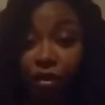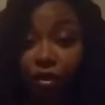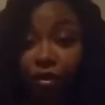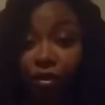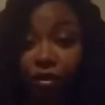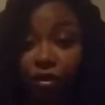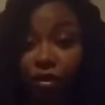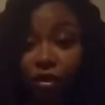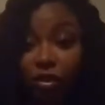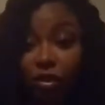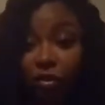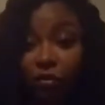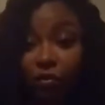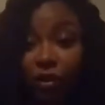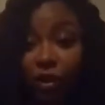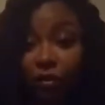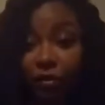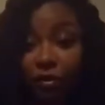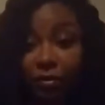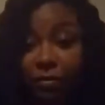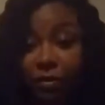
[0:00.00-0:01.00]
so
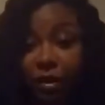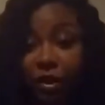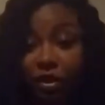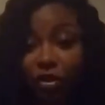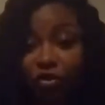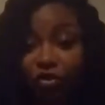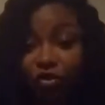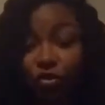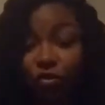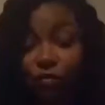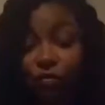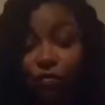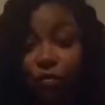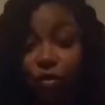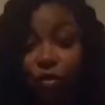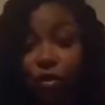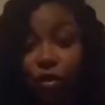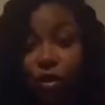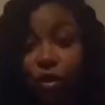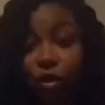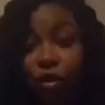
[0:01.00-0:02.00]
very much
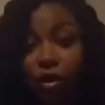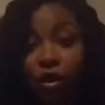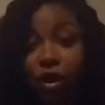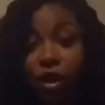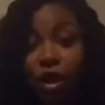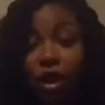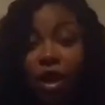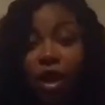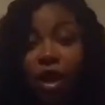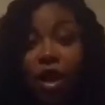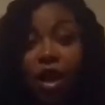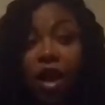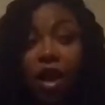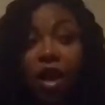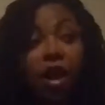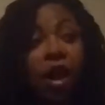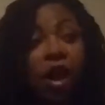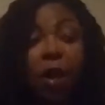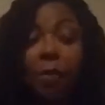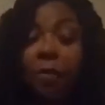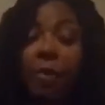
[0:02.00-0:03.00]
for
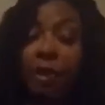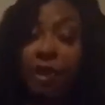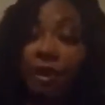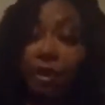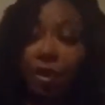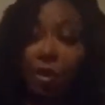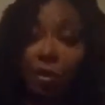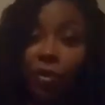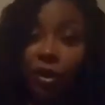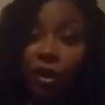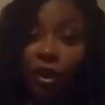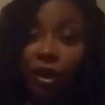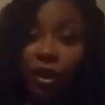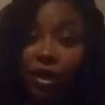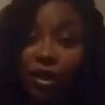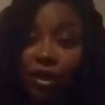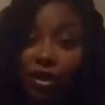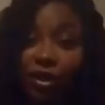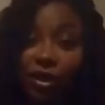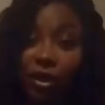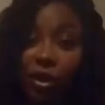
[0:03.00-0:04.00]
coming on
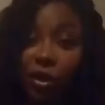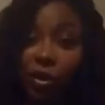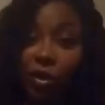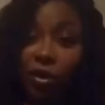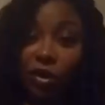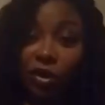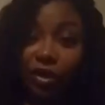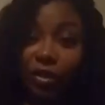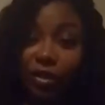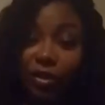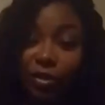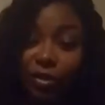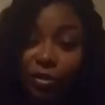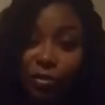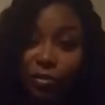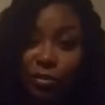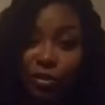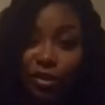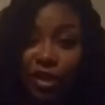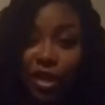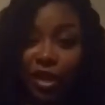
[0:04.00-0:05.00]
in on this
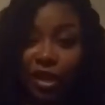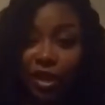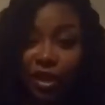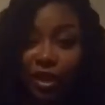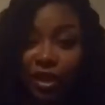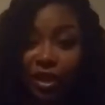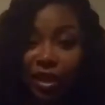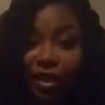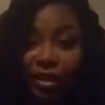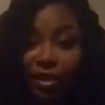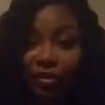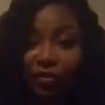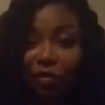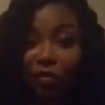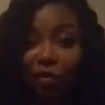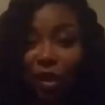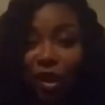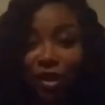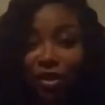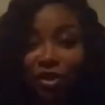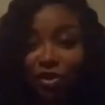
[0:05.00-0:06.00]
Tuesday and
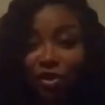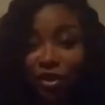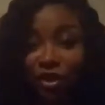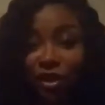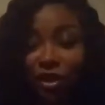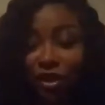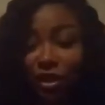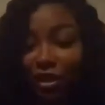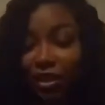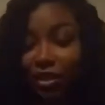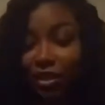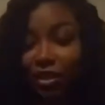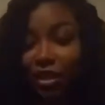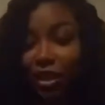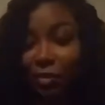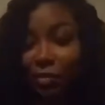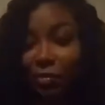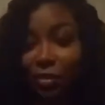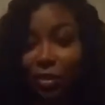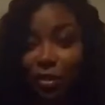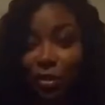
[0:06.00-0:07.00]
watching this
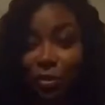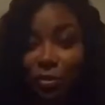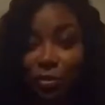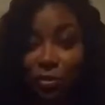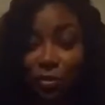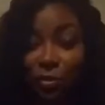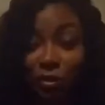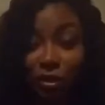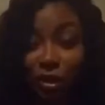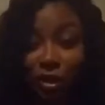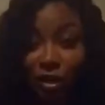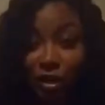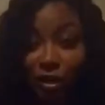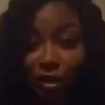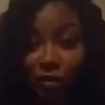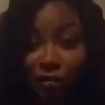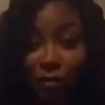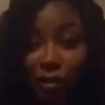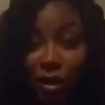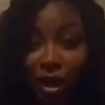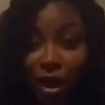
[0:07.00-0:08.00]
episode of
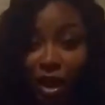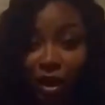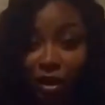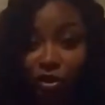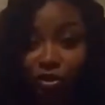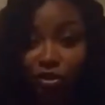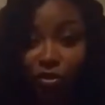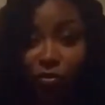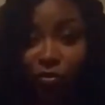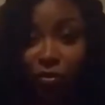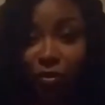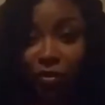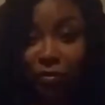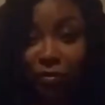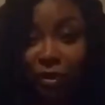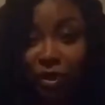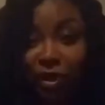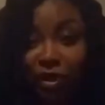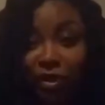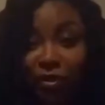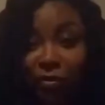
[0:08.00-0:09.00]
Biology with
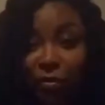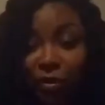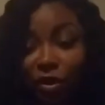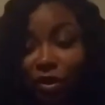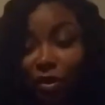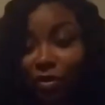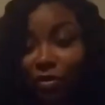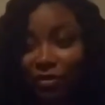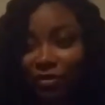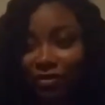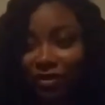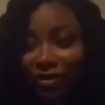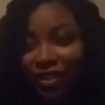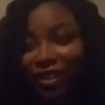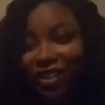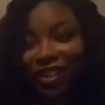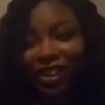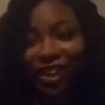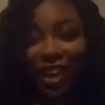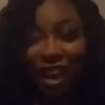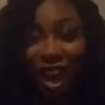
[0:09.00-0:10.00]
me. Well,
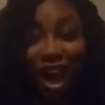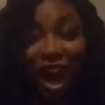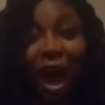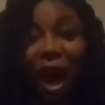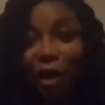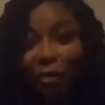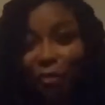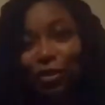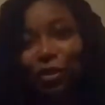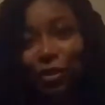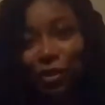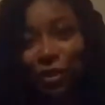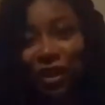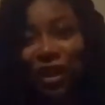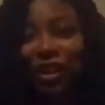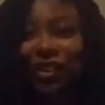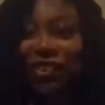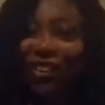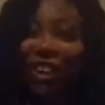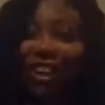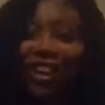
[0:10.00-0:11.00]
I'm doing it,
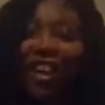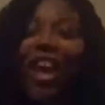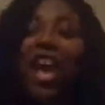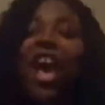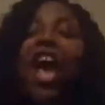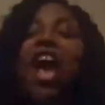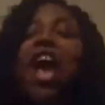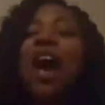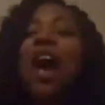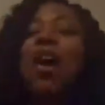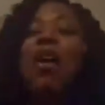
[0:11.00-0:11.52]
right? I'm